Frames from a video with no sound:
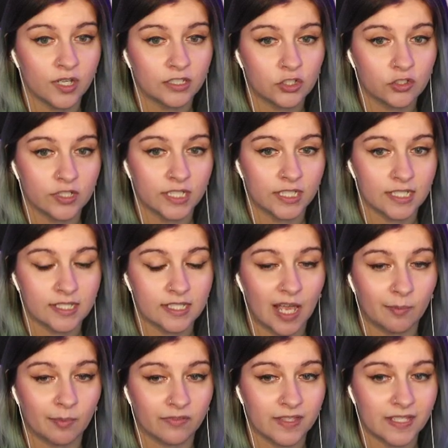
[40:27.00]
drink the
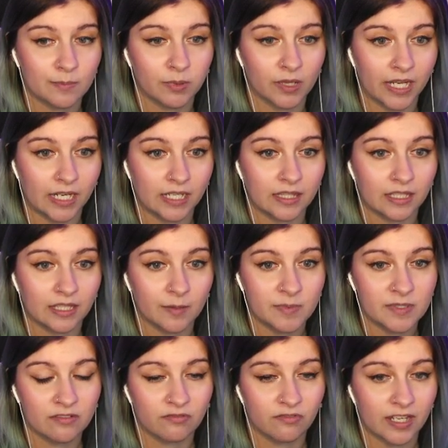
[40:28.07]
sap of this plant. The lips
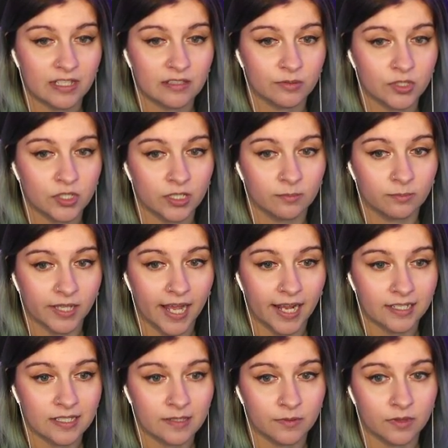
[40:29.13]
and veins will turn black
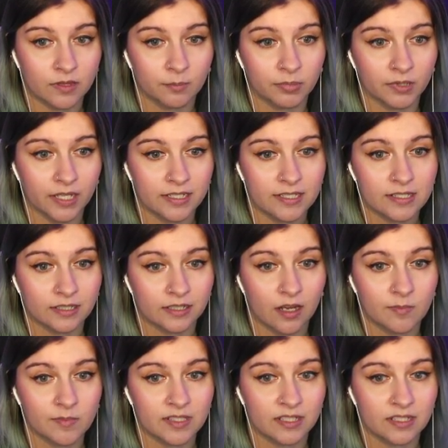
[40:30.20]
as the blood
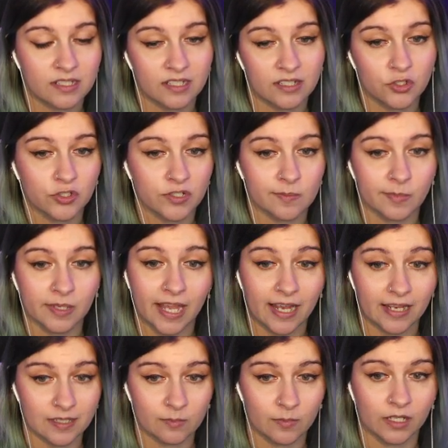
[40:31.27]
succumbs to dendra's
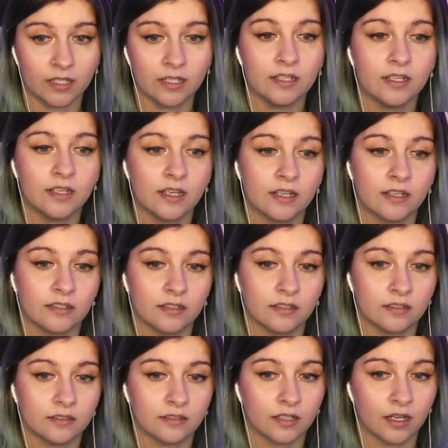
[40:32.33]
miasma.
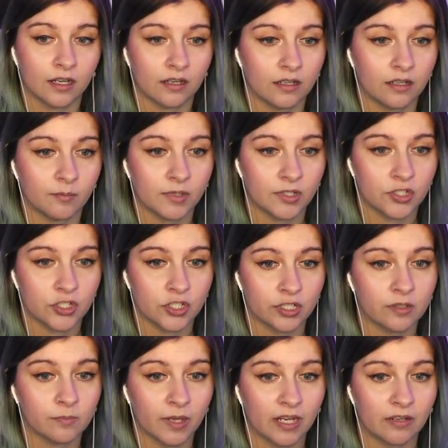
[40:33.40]
A sure
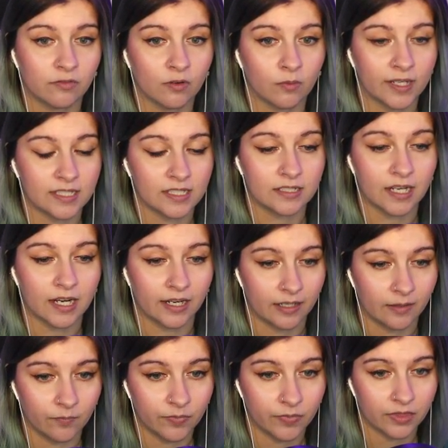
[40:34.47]
and painful way to die.
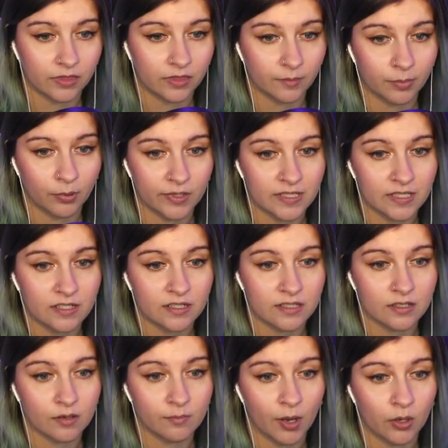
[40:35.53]
The poison is
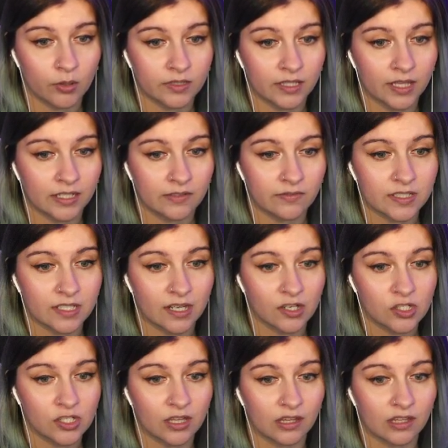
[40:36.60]
so potent that even
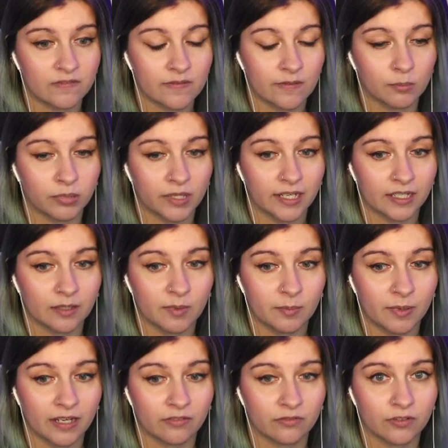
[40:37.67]
touching the leaves of the plant can be
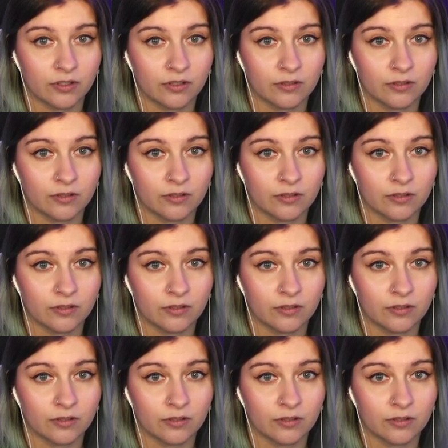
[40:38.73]
painful.